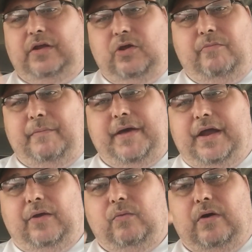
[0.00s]
the aluminum
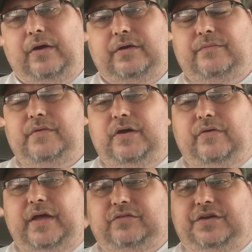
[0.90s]
headed one,
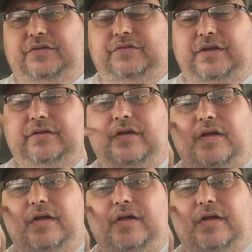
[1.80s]
that says that